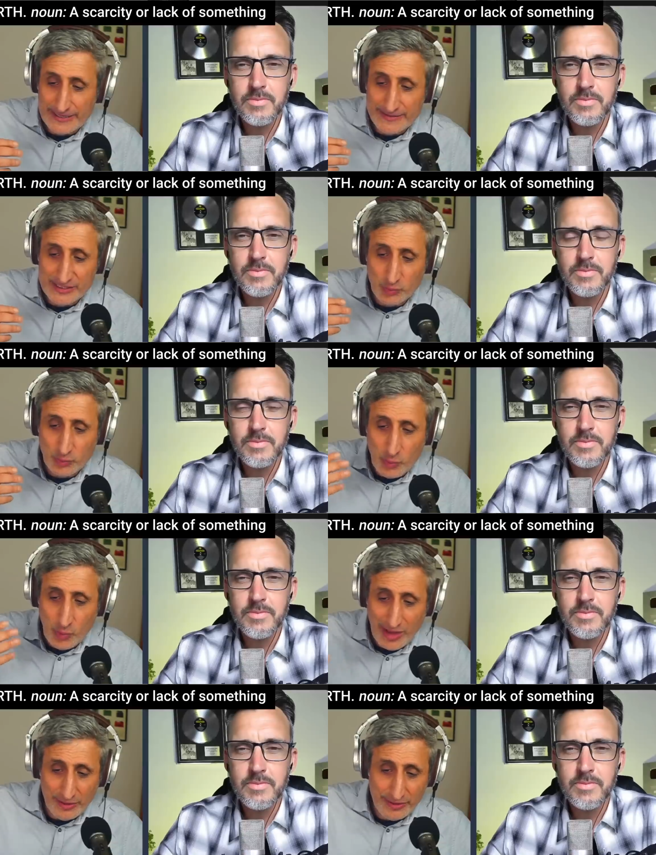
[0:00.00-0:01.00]
Speaker 1: In this
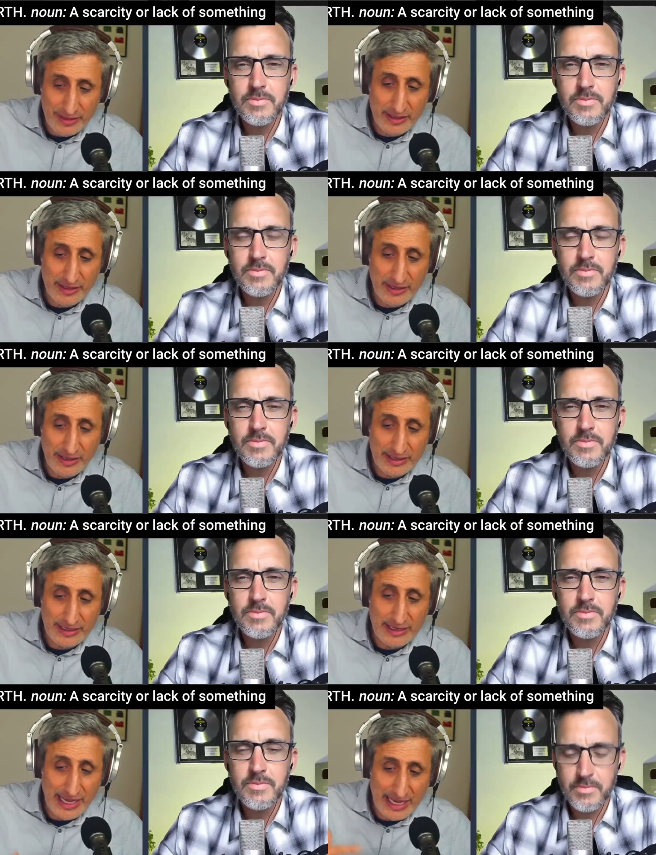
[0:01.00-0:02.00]
wealthy
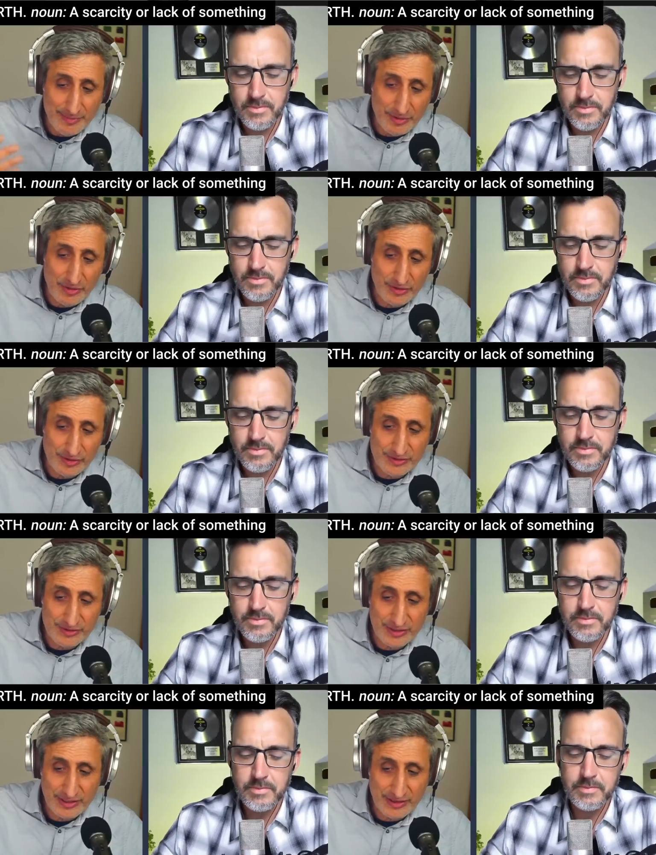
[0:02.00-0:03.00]

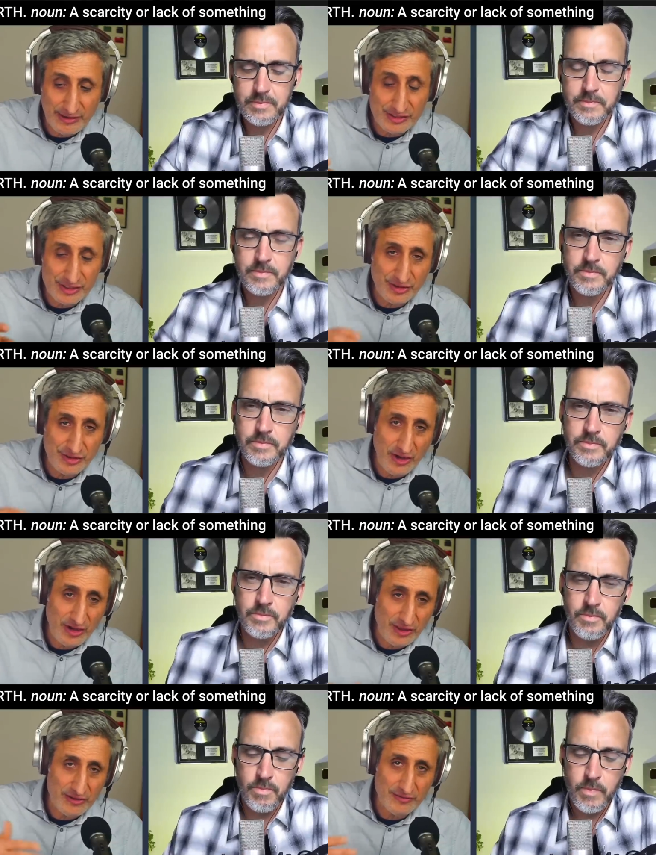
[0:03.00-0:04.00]
neighborhood, there is a
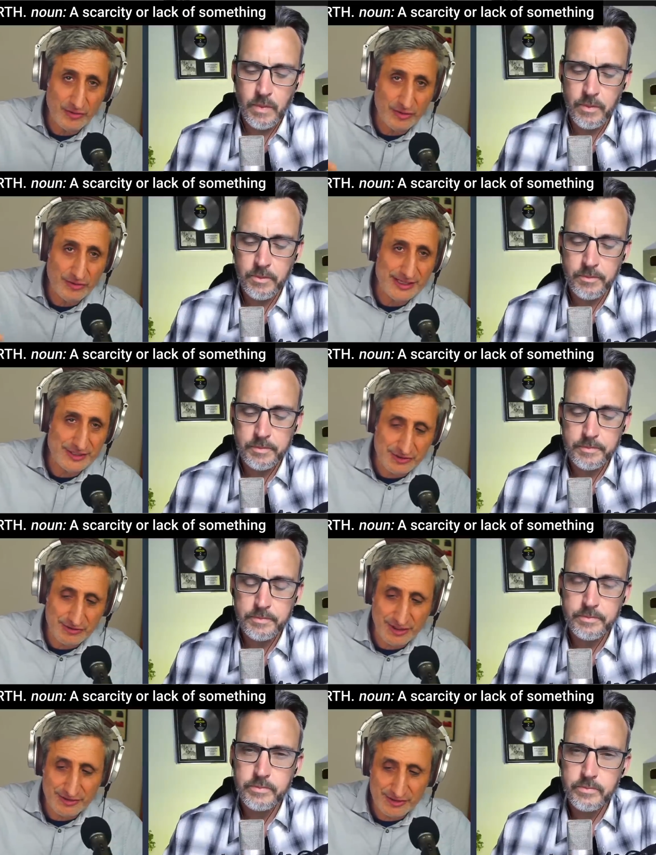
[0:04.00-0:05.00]
dearth of good
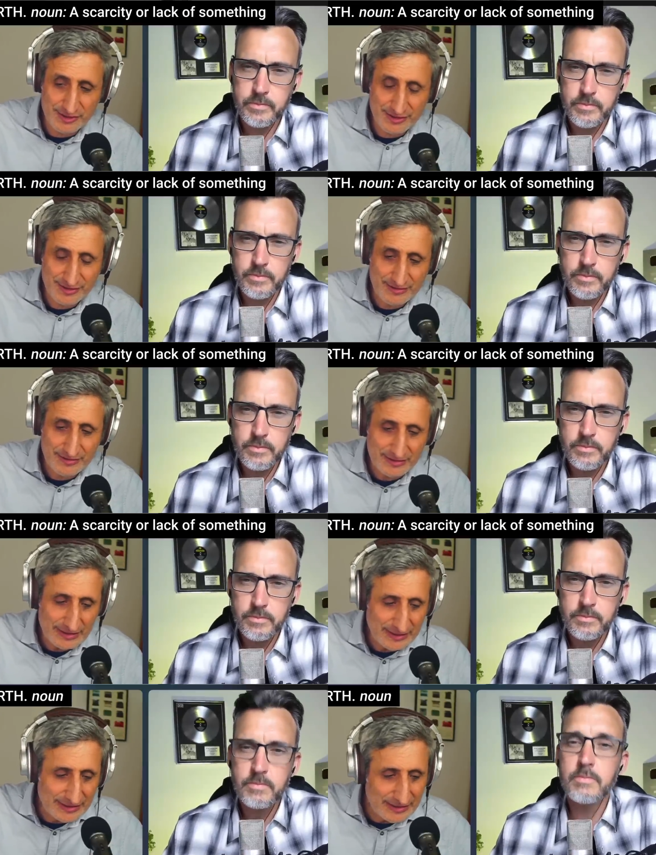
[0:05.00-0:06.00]
restaurants.
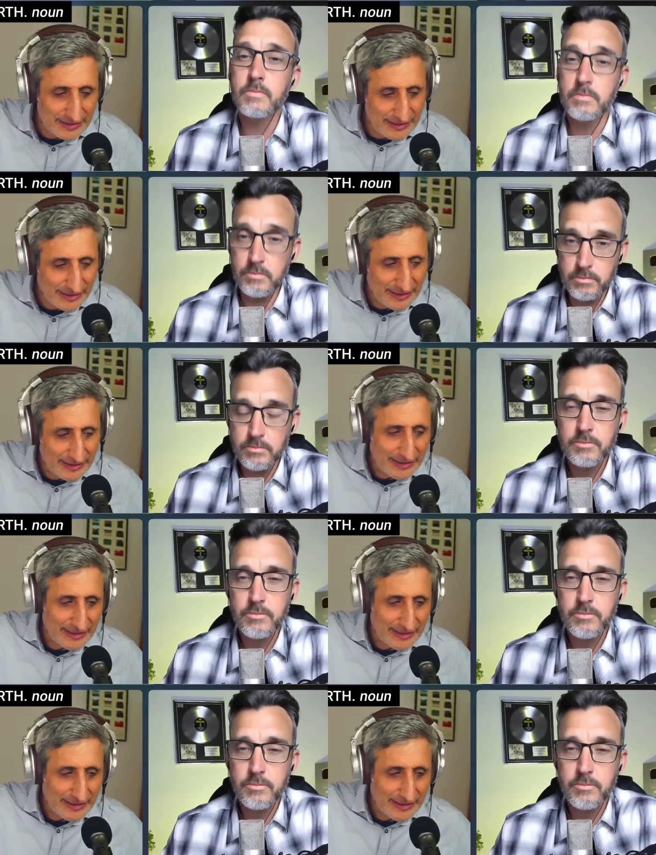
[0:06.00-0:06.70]
Mm-hmm.